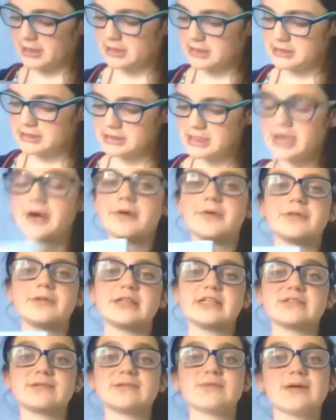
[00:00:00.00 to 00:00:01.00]
So
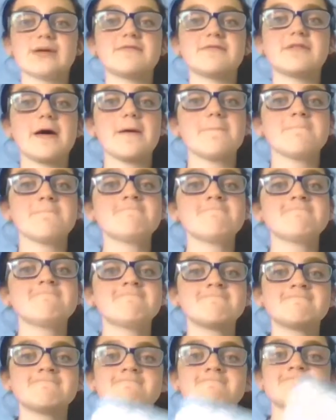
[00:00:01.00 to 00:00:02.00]
this was one of them.
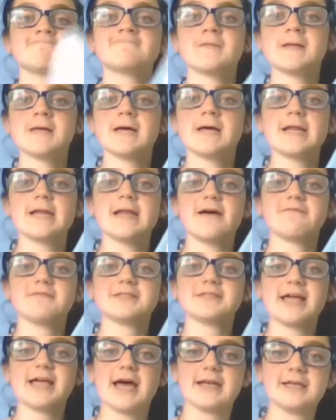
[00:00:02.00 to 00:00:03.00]
Enough
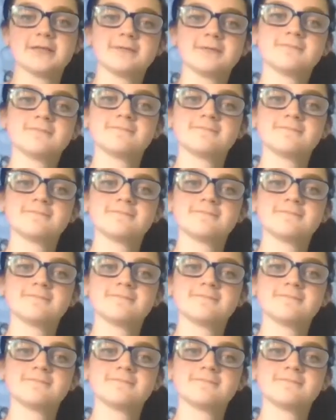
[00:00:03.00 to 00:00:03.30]
said.